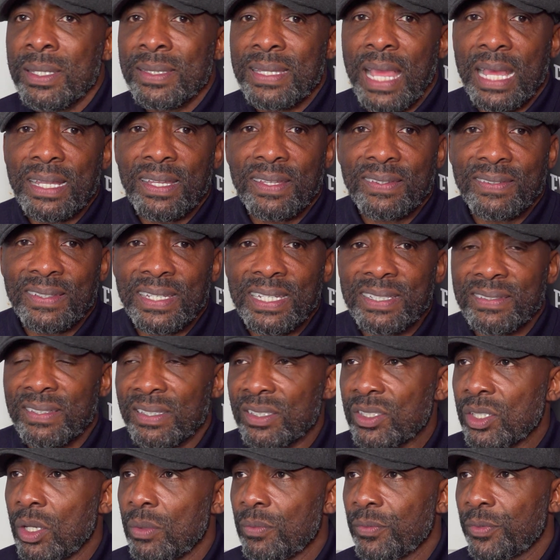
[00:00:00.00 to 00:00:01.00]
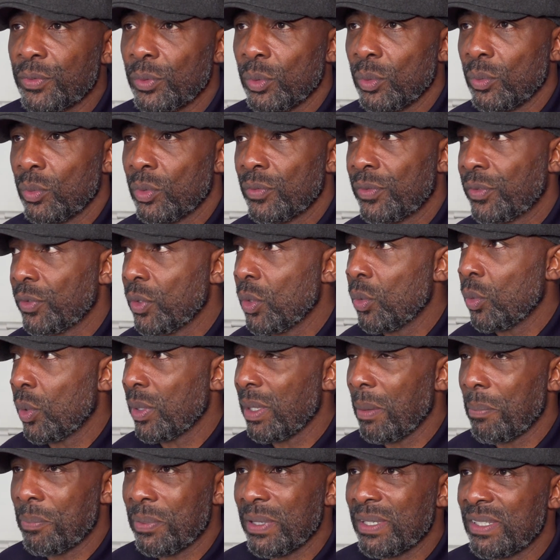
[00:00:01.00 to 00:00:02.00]
Dan Aziz has come through won
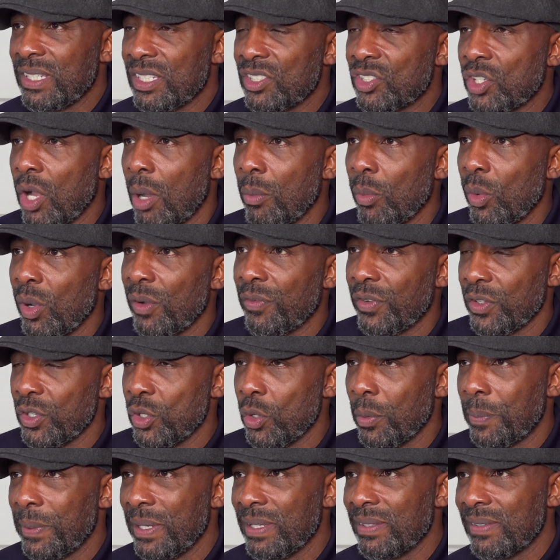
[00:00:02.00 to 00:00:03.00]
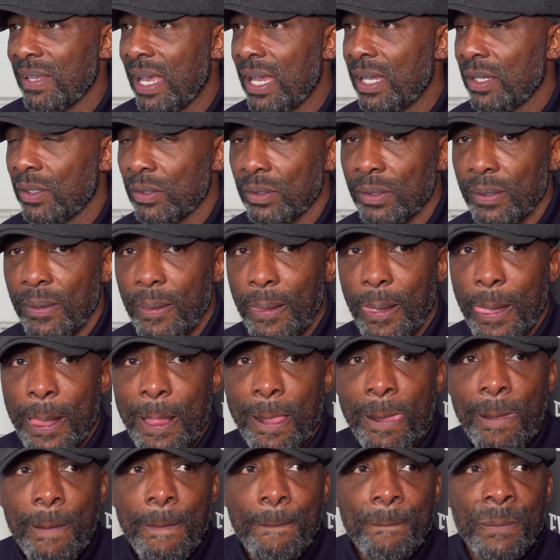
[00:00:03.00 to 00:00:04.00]
the British Commonwealth and European title.
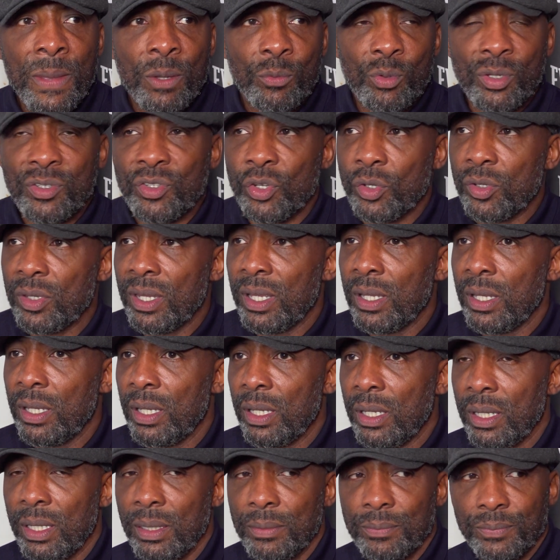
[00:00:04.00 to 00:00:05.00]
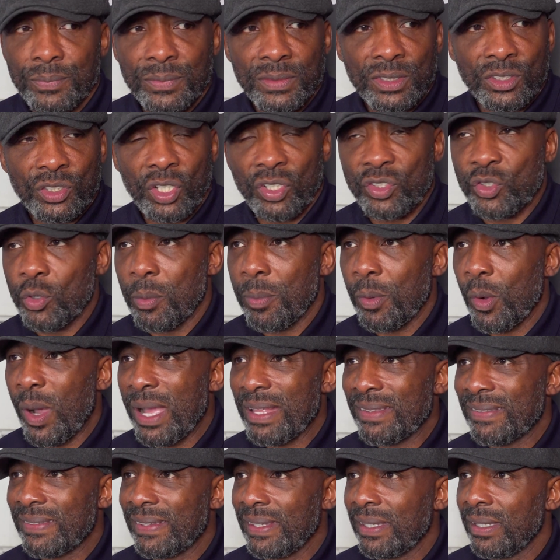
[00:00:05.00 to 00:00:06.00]
Joshua
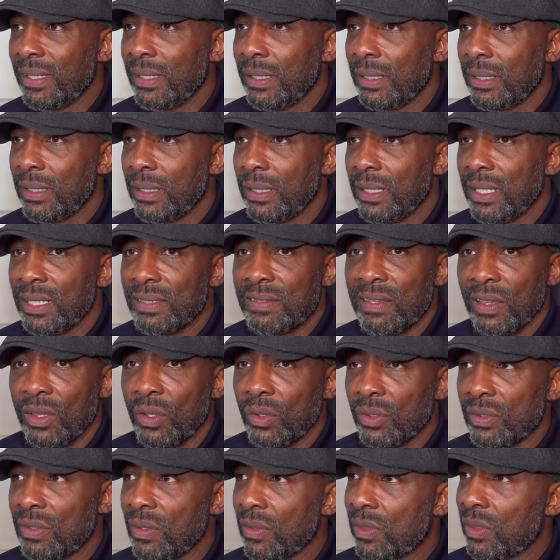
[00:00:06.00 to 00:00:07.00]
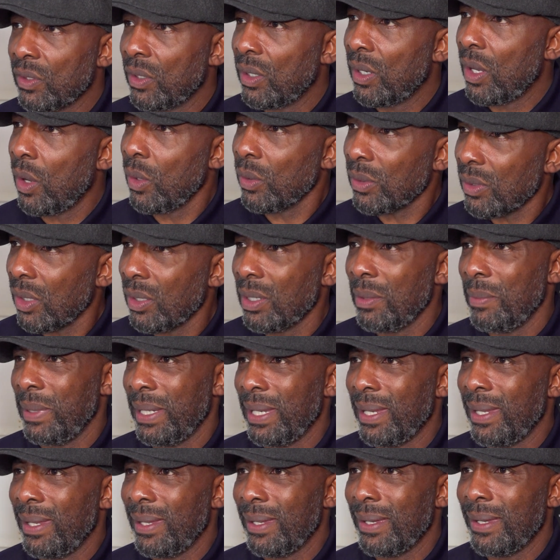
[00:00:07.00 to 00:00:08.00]
Buatsi has looked and thought, hold on a
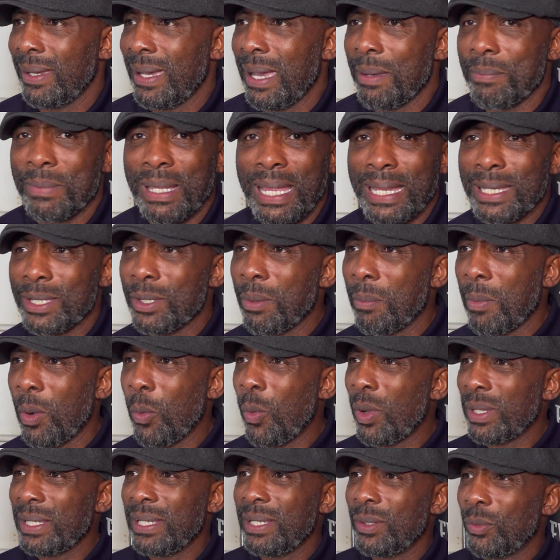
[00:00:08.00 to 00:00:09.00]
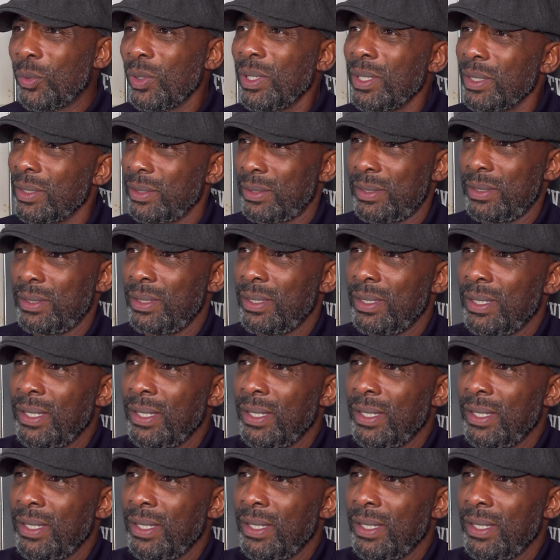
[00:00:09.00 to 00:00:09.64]
minute, I'm like number one in the world.